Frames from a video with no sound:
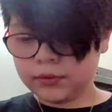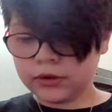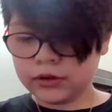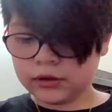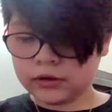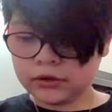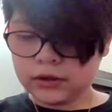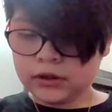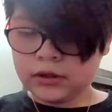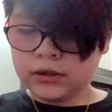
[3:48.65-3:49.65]
but,
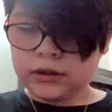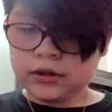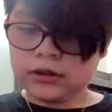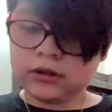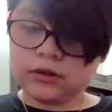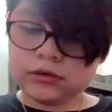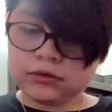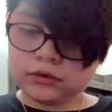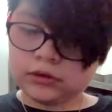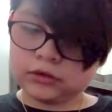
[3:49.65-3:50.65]

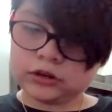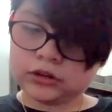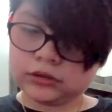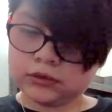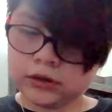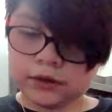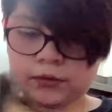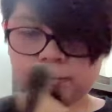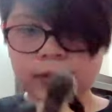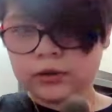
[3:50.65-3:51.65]
oh, just,
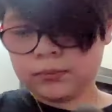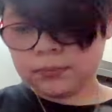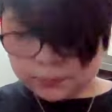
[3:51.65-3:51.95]
never mind.